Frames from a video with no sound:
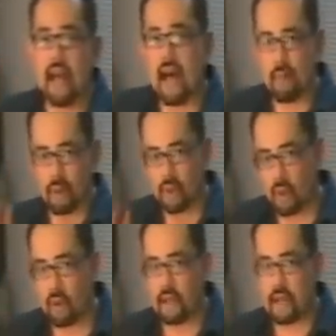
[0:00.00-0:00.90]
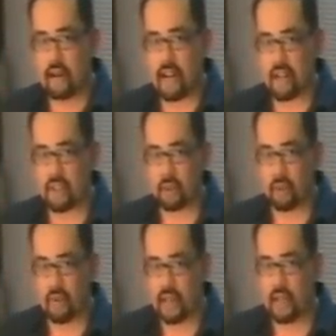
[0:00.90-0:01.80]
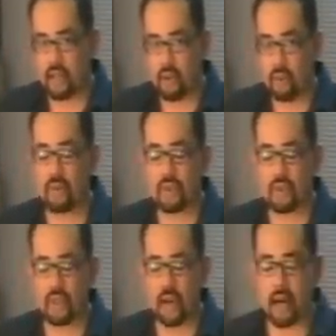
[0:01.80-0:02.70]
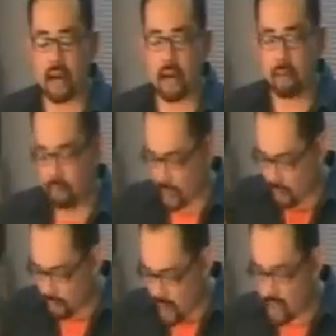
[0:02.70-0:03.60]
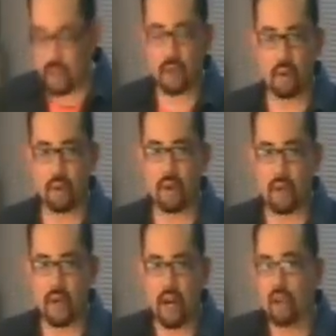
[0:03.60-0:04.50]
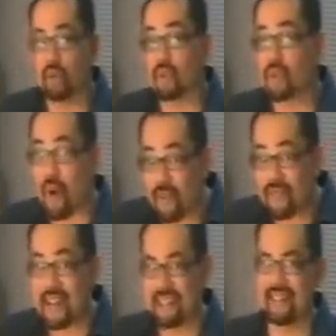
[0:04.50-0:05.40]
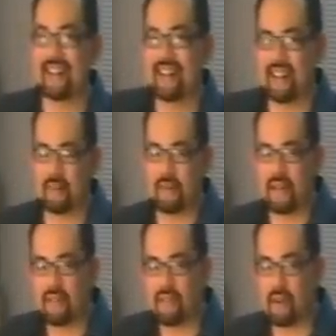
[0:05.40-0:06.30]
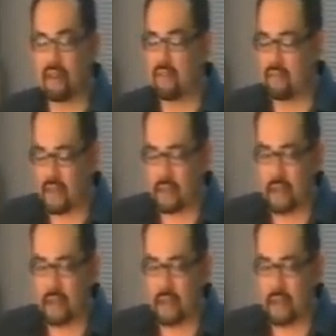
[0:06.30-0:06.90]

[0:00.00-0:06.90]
Our goal here is to really use the pressure cooker to soften the beef or the veal.